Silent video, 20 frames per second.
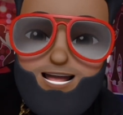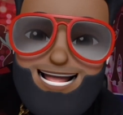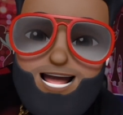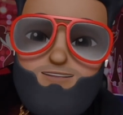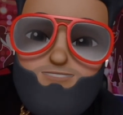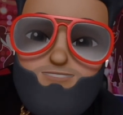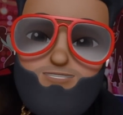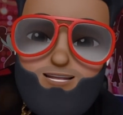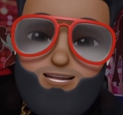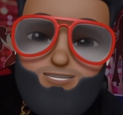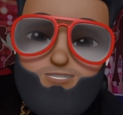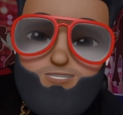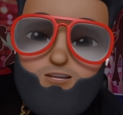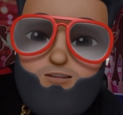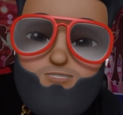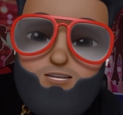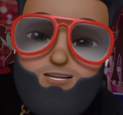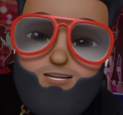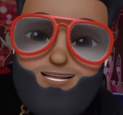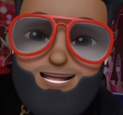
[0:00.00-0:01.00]
Africans
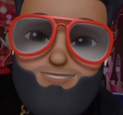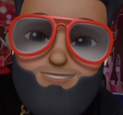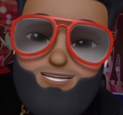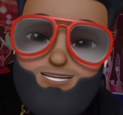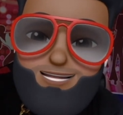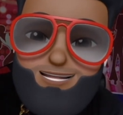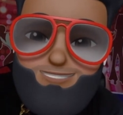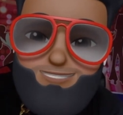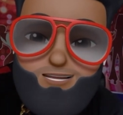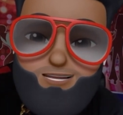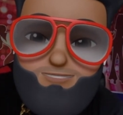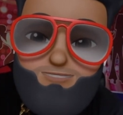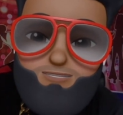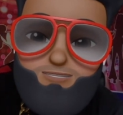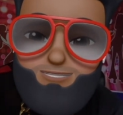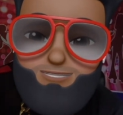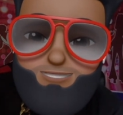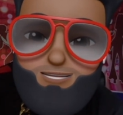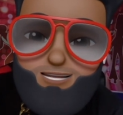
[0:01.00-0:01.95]
don't look at me as they brother.